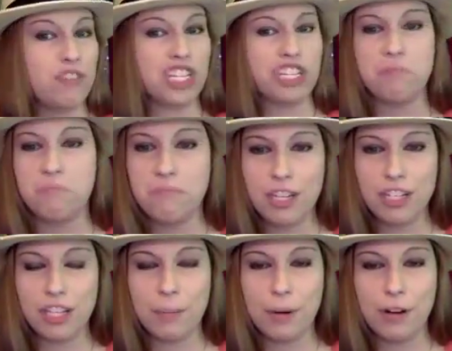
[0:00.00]
Just a
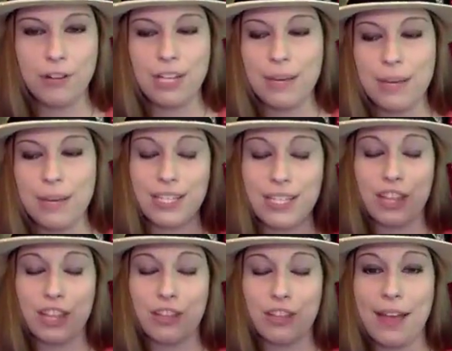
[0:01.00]
little pro tip I wasn't
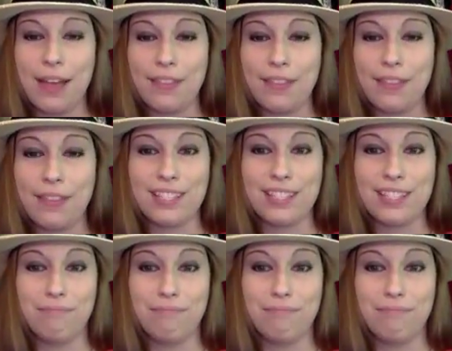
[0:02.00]
going to throw out there because